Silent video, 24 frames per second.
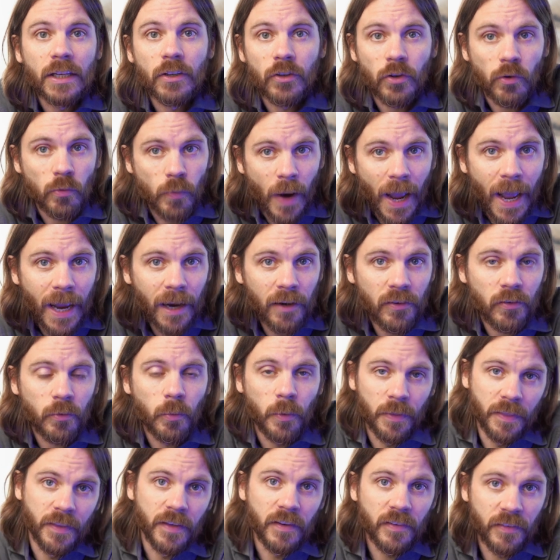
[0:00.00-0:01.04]
interacts
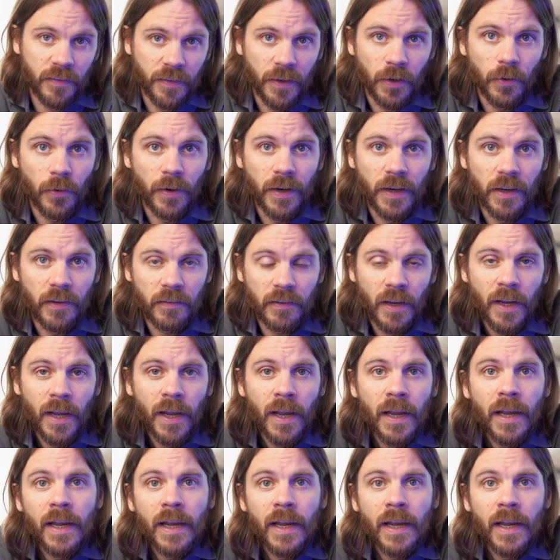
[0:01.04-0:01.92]
with these theories,